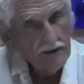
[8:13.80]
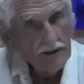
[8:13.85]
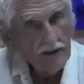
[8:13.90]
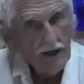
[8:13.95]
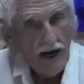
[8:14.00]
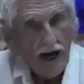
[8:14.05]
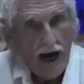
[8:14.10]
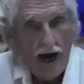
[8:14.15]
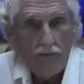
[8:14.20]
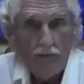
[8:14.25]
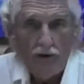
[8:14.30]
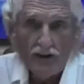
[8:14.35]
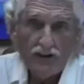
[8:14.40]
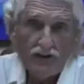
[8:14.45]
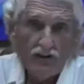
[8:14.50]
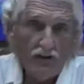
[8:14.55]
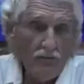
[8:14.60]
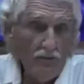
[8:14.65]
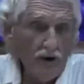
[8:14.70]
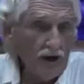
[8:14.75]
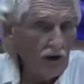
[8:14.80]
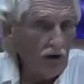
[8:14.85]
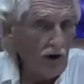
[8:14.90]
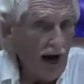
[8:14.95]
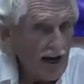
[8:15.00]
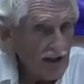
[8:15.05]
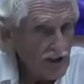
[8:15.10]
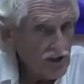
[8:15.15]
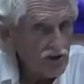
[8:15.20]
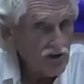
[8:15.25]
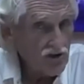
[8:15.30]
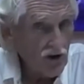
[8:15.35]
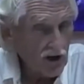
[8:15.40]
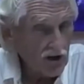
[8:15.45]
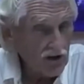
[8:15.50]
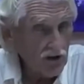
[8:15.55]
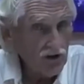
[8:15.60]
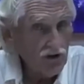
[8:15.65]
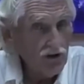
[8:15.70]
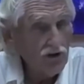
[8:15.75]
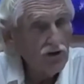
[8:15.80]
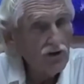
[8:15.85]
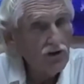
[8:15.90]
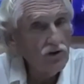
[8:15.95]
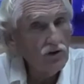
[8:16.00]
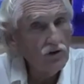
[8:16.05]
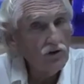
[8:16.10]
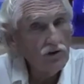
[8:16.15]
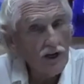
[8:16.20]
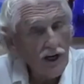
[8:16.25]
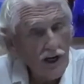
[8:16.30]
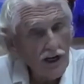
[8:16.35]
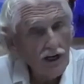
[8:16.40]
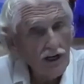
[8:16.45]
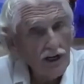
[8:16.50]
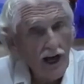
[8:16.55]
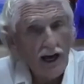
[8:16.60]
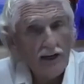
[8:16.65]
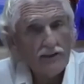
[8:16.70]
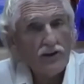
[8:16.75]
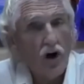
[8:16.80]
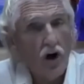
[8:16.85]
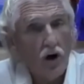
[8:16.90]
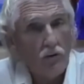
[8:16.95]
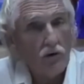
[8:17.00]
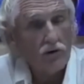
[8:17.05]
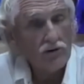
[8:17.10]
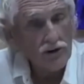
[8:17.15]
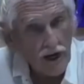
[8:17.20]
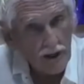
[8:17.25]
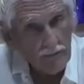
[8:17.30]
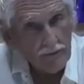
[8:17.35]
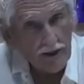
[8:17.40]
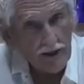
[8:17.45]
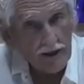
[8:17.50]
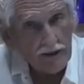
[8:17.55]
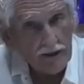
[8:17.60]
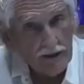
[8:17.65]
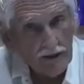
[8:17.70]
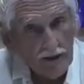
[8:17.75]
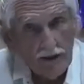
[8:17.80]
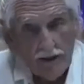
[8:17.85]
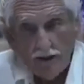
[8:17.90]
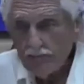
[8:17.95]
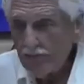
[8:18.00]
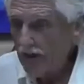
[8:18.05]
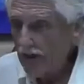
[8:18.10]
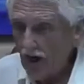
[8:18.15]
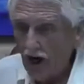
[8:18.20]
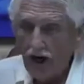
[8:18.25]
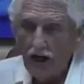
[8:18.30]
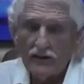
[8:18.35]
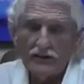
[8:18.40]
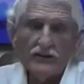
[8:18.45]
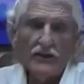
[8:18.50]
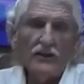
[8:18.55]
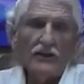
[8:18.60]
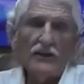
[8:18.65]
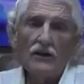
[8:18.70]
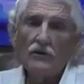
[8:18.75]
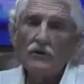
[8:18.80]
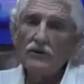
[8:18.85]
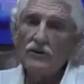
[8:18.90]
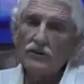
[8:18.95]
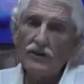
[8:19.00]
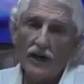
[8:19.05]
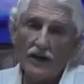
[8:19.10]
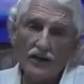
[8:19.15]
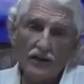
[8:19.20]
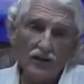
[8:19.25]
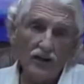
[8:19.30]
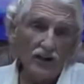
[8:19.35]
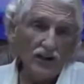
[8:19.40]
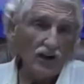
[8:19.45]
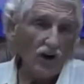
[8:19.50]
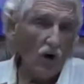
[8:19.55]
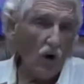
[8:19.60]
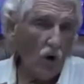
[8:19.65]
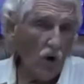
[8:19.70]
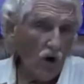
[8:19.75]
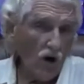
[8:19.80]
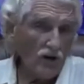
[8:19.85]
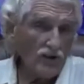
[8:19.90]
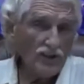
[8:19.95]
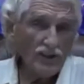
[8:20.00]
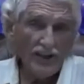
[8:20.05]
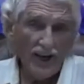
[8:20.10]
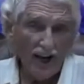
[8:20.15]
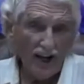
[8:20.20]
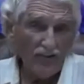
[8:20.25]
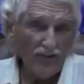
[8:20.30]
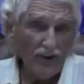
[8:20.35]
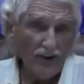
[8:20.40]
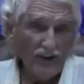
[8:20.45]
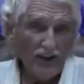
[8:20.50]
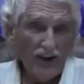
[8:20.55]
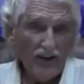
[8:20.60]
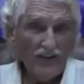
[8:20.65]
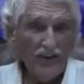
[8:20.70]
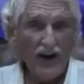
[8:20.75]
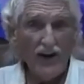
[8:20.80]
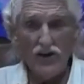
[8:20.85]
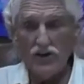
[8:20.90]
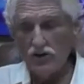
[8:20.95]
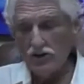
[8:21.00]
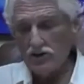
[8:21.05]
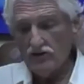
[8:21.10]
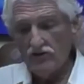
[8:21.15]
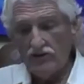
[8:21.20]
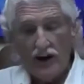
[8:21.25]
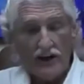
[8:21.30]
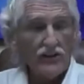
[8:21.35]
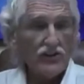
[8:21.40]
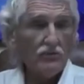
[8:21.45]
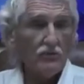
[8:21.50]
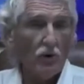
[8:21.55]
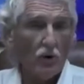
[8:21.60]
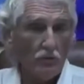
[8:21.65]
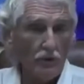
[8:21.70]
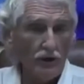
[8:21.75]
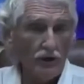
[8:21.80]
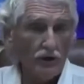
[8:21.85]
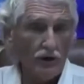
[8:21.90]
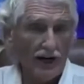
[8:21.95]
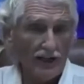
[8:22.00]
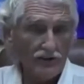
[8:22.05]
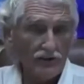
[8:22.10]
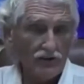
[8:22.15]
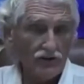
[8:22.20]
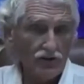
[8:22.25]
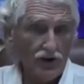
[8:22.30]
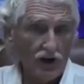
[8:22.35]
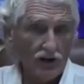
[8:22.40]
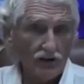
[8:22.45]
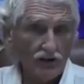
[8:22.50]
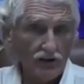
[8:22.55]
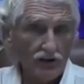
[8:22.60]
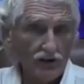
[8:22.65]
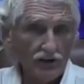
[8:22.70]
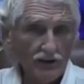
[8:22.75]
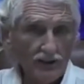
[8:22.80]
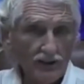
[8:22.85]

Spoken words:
how much of amino acid structure do you need as a Homo sapien? Because when you take a look at a horse and elephant, they use vegetable amino acid structures.